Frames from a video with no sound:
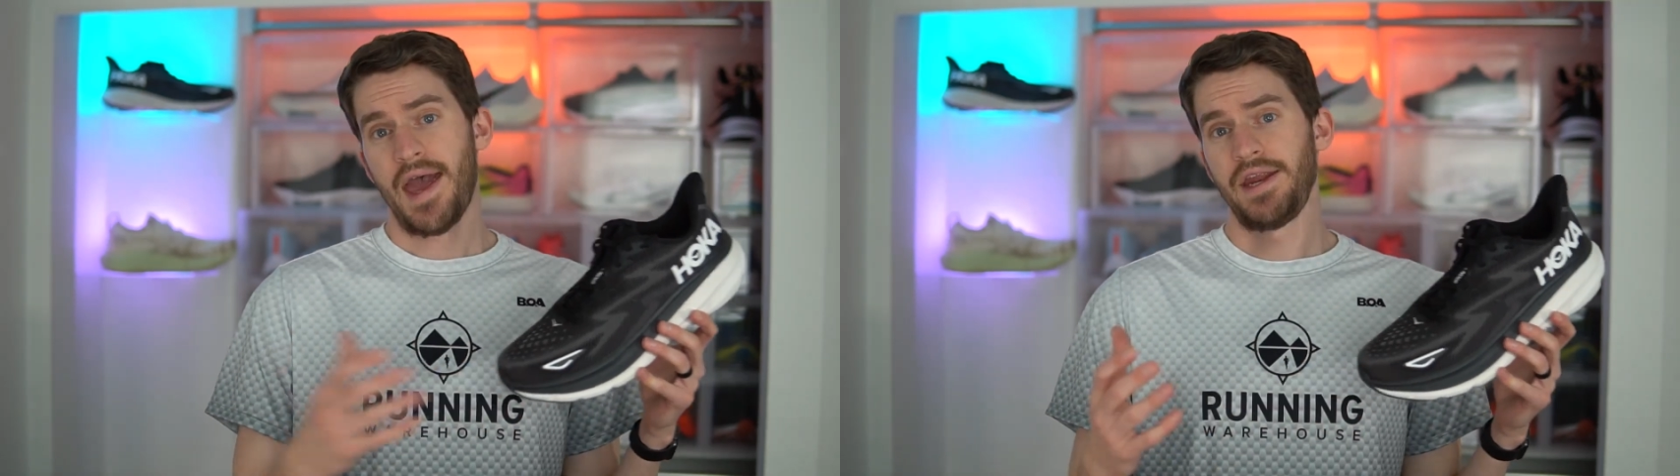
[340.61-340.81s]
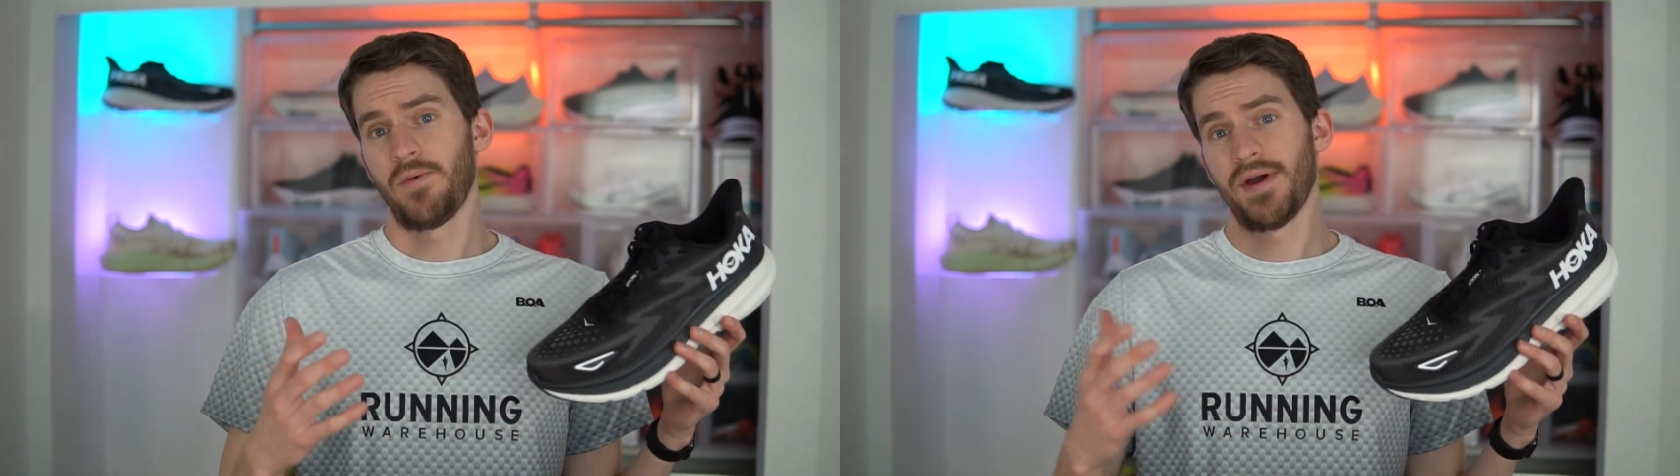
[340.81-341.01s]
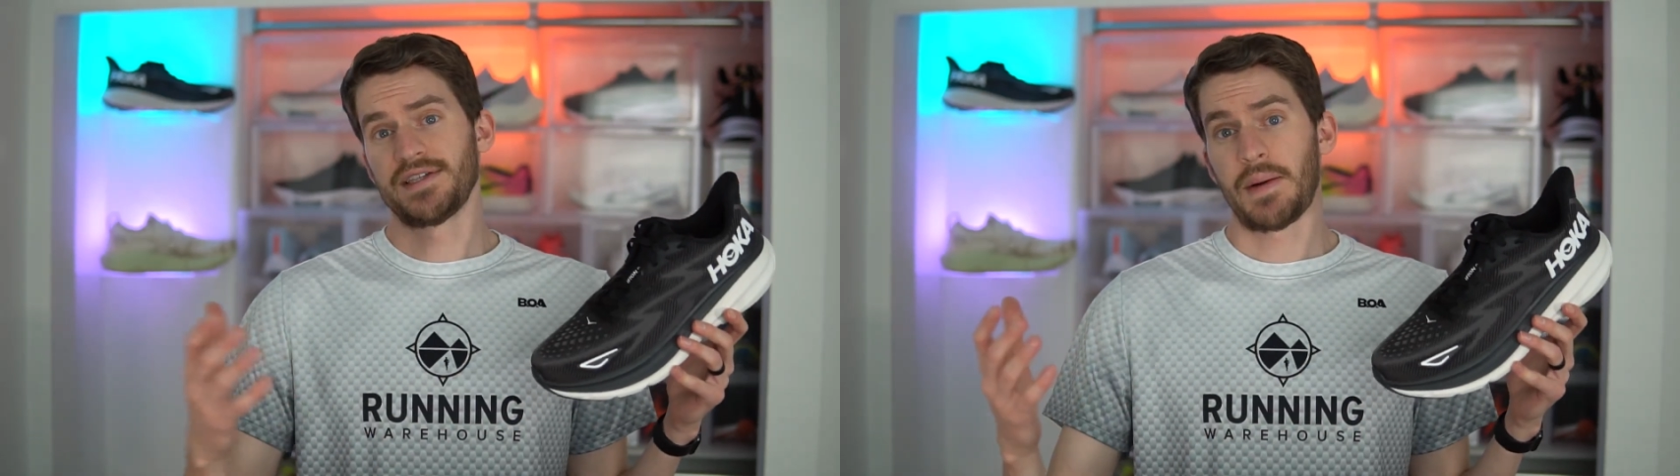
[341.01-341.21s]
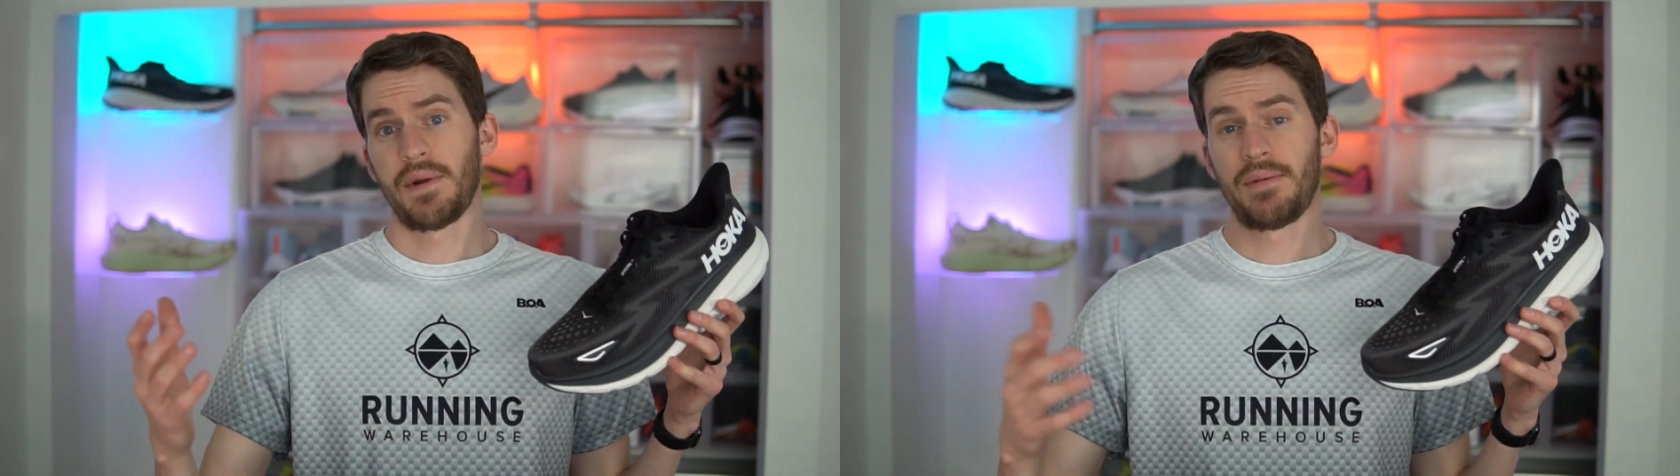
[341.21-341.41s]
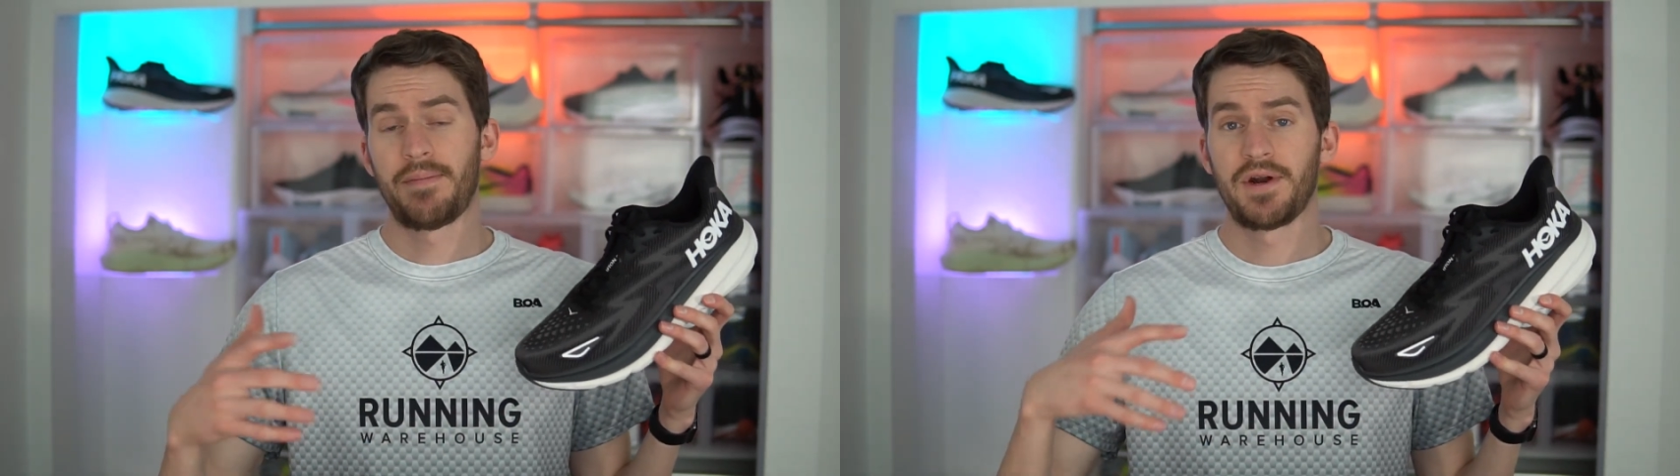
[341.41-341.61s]
Anyways, I'm going
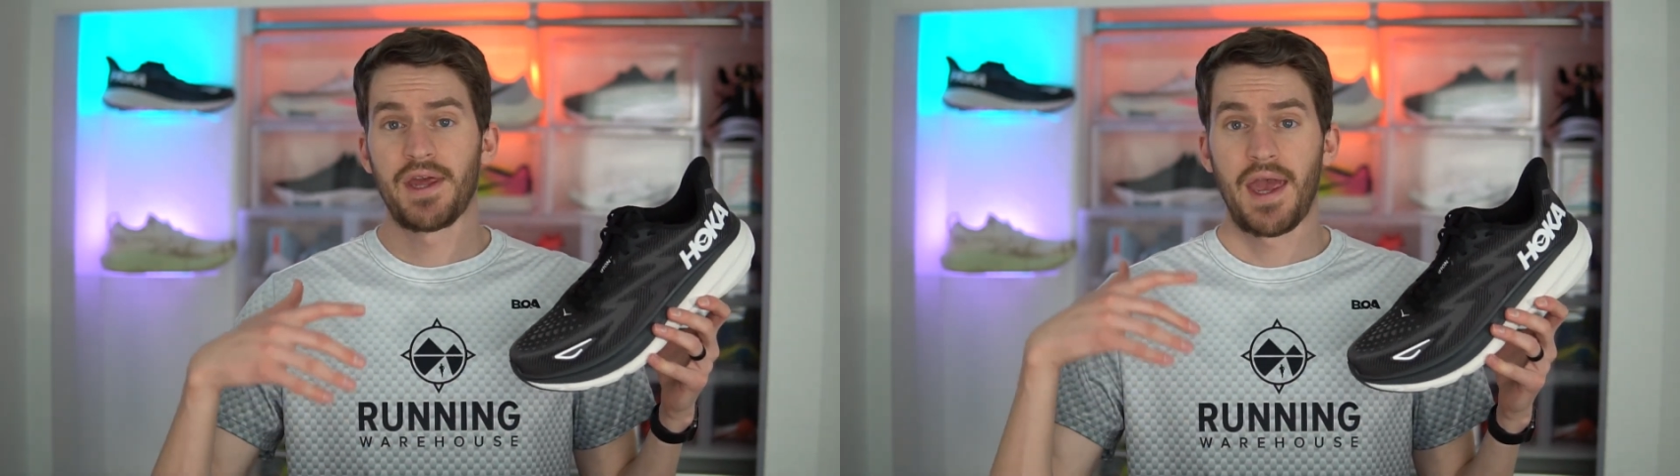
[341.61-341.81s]
to be putting